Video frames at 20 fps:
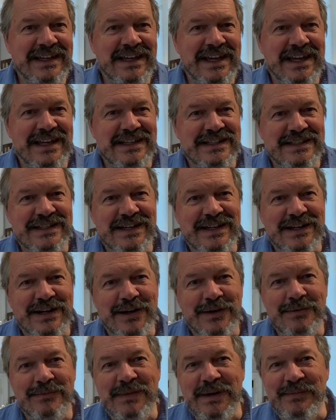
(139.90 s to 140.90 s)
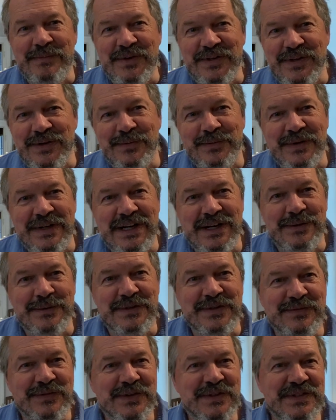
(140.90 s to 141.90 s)
And I remember that when I
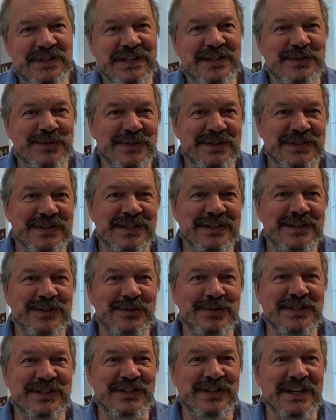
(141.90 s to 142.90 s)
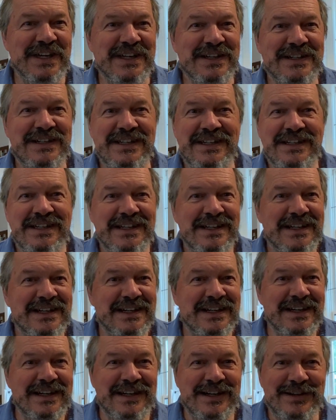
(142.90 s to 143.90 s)
was first interested in Christianity
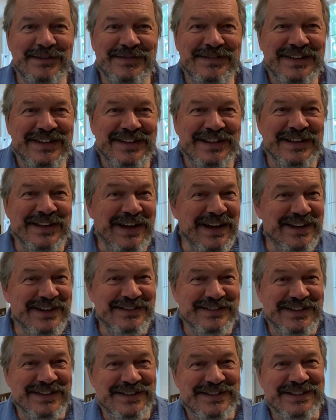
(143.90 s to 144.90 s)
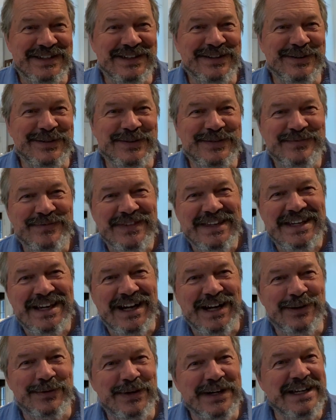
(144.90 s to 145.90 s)
a lot of years ago,
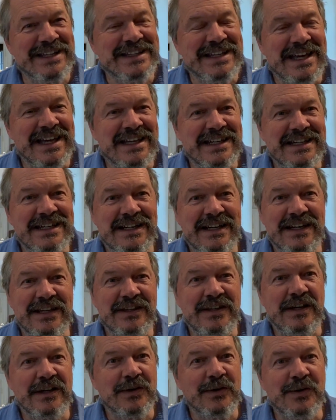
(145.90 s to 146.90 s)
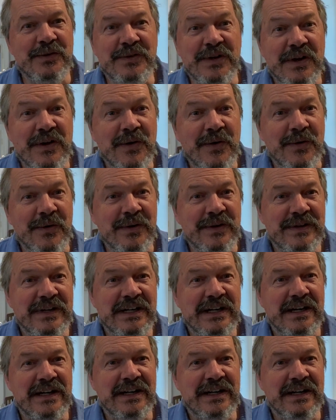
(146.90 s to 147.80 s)
I read that and I thought, oh no,